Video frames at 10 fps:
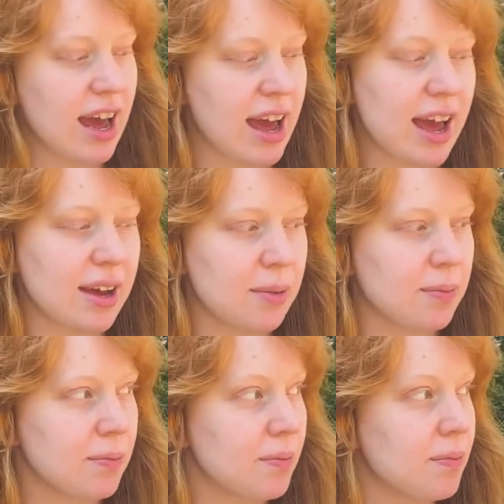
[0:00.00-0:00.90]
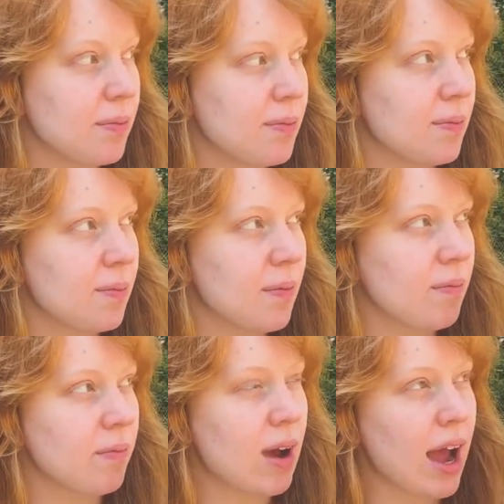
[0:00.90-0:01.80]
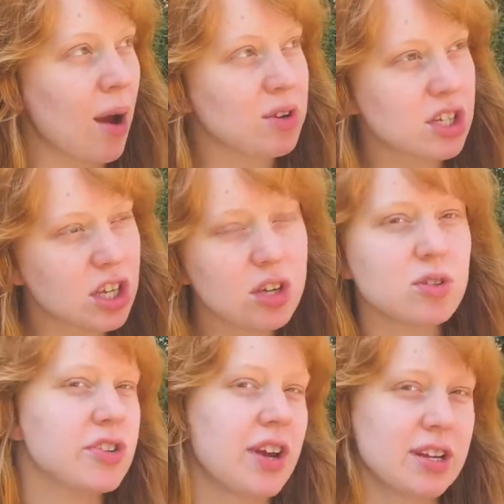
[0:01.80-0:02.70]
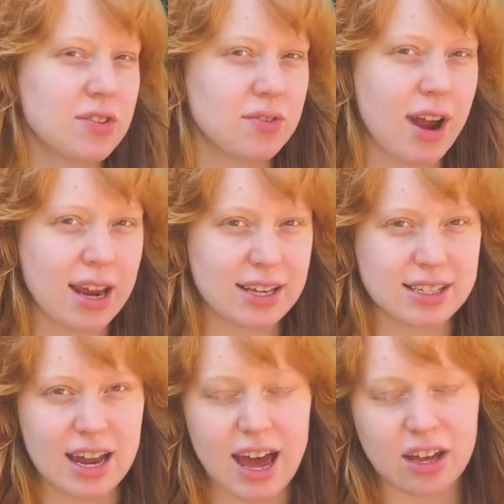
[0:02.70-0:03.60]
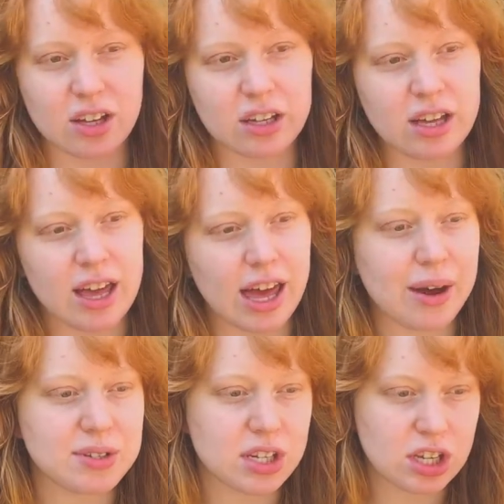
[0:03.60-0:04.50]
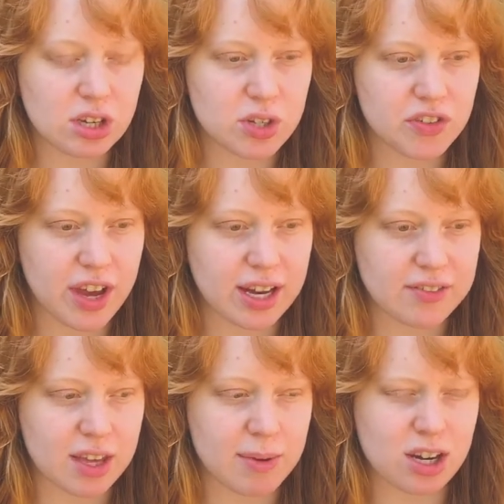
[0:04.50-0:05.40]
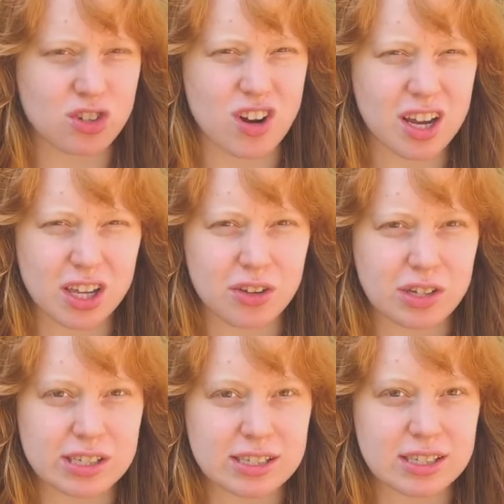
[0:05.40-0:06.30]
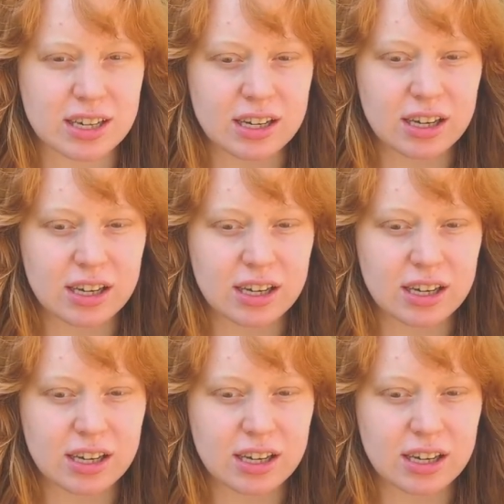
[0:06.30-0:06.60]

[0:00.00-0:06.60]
I wasn't a huge fan of the writing style. I wasn't a huge fan of the amount of drug use.